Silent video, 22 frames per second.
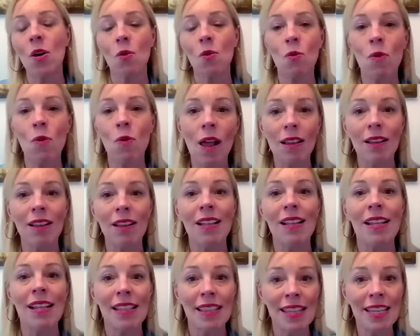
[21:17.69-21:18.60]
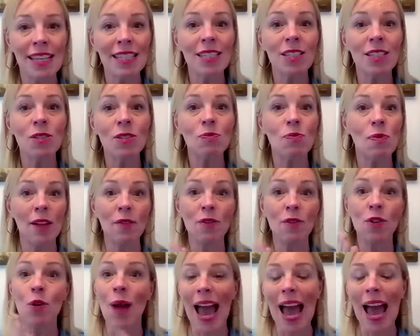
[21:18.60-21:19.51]
well, this is,
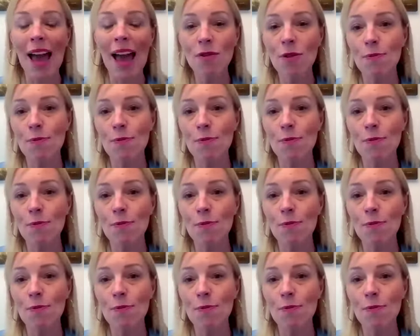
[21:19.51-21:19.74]
if you have